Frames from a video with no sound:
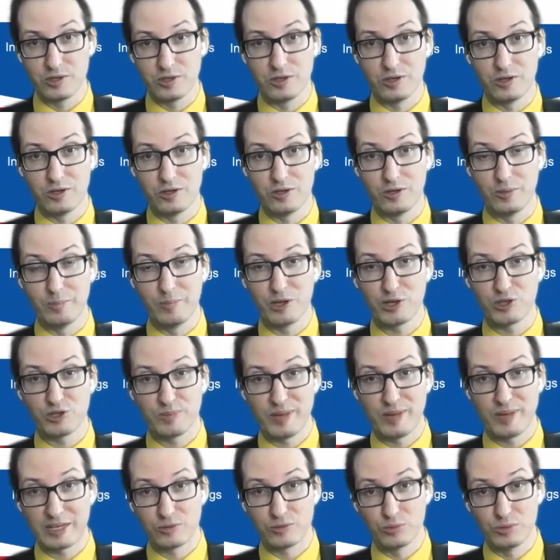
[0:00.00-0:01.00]

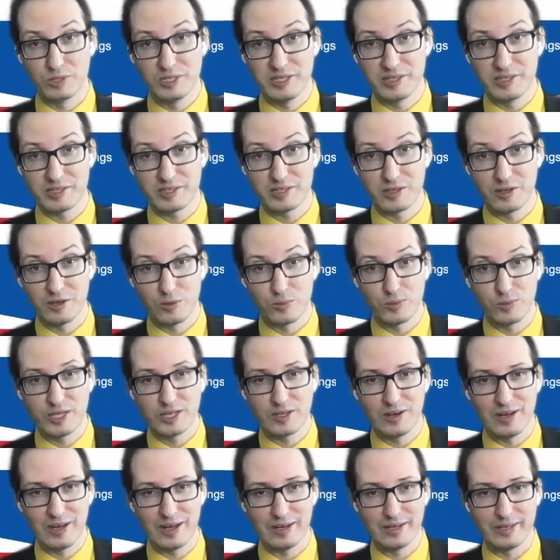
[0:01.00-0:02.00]
merge back to disk
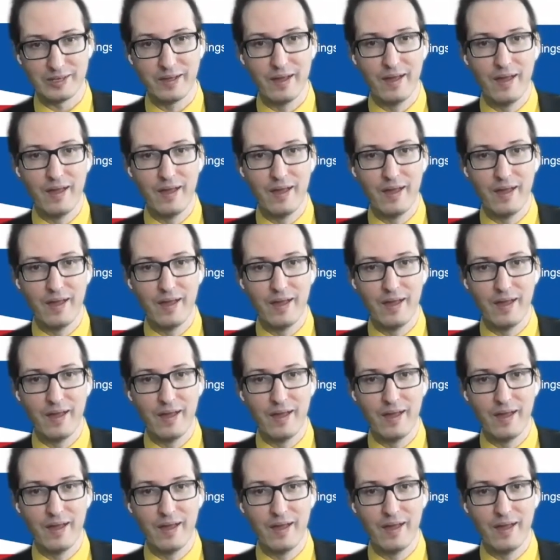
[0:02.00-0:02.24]
regularly?